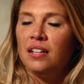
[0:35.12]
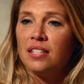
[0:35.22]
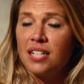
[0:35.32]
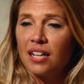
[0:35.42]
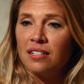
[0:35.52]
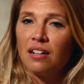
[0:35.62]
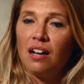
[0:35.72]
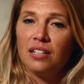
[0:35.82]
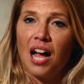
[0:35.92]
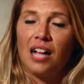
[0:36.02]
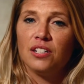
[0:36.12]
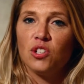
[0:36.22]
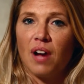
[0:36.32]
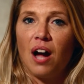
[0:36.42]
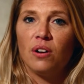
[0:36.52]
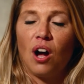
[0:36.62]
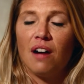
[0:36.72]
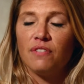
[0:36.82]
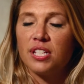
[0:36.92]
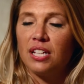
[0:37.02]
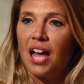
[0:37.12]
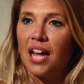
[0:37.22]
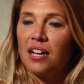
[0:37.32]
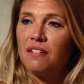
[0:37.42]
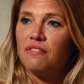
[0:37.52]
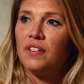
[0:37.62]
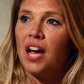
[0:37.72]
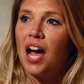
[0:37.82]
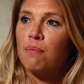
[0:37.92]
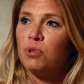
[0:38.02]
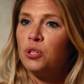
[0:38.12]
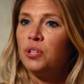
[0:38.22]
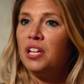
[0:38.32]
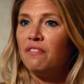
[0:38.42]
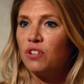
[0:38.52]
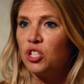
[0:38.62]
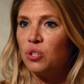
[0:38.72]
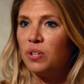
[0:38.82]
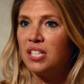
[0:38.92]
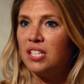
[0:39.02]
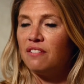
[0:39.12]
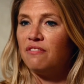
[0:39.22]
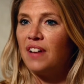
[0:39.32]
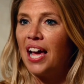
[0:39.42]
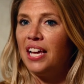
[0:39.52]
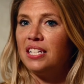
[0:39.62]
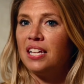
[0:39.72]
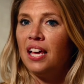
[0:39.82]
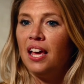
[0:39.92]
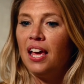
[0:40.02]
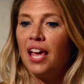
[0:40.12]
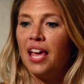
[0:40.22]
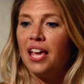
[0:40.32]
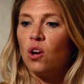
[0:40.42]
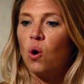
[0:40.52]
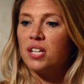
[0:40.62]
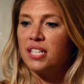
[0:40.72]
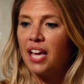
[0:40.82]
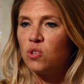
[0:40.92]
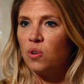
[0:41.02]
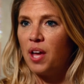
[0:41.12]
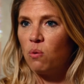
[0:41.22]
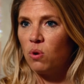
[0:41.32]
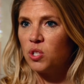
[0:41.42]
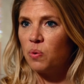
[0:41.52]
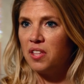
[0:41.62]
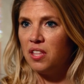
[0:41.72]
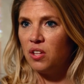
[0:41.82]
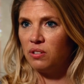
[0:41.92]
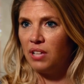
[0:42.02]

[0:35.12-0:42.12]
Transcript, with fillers: The Technical College route offers a lot of opportunity for students to find a course schedule that works within their